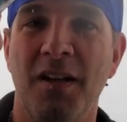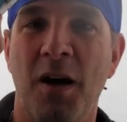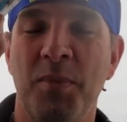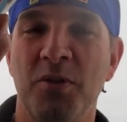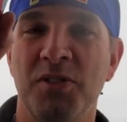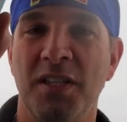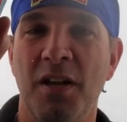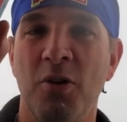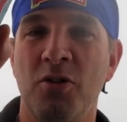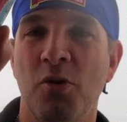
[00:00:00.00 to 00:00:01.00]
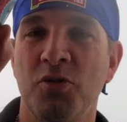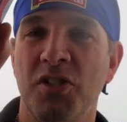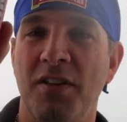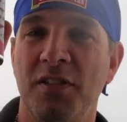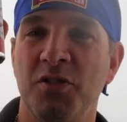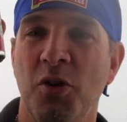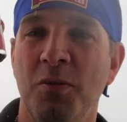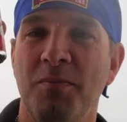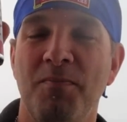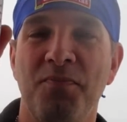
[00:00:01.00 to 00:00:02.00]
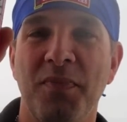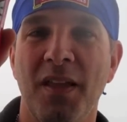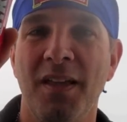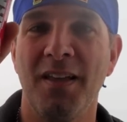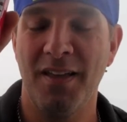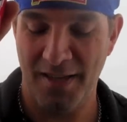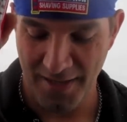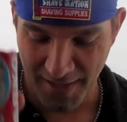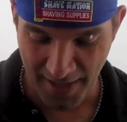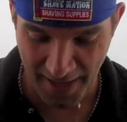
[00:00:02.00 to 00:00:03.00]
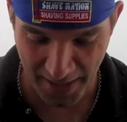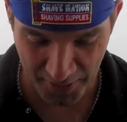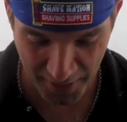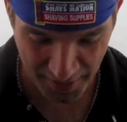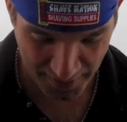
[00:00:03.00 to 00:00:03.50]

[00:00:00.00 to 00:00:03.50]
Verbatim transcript: I'll be using the Arko shaving soap and